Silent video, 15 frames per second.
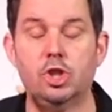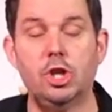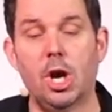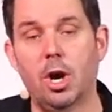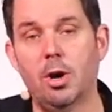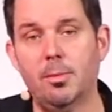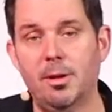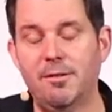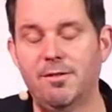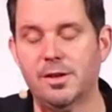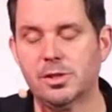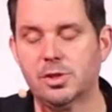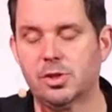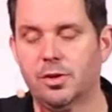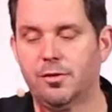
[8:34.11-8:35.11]
Jeremy
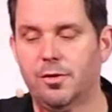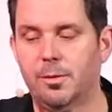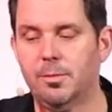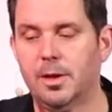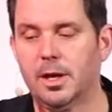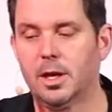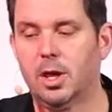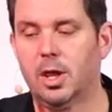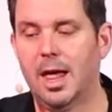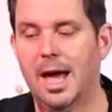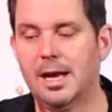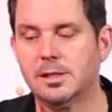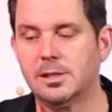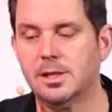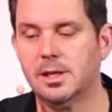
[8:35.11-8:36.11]
Visser from the
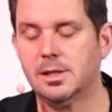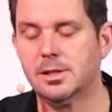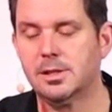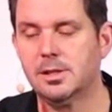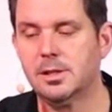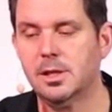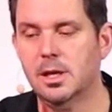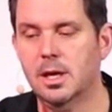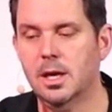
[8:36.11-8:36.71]
Classis.